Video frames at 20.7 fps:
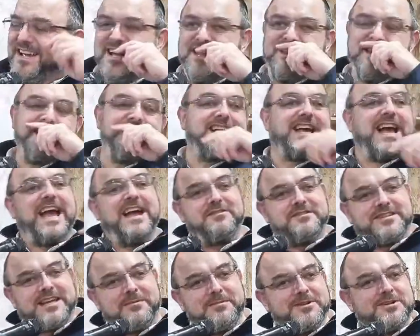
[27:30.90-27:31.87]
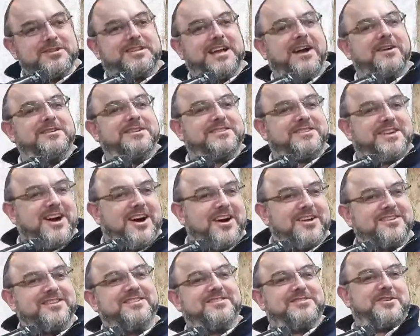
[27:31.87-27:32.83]
And the other guy, every time he looked out in his
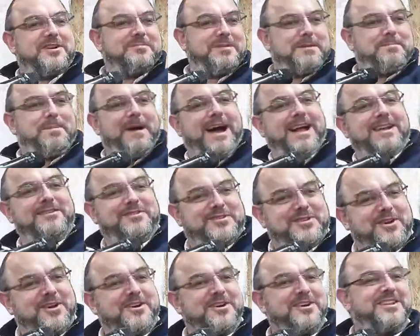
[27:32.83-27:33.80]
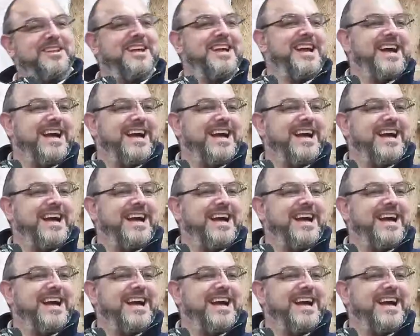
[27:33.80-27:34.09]
garden, saw a big pile of soil,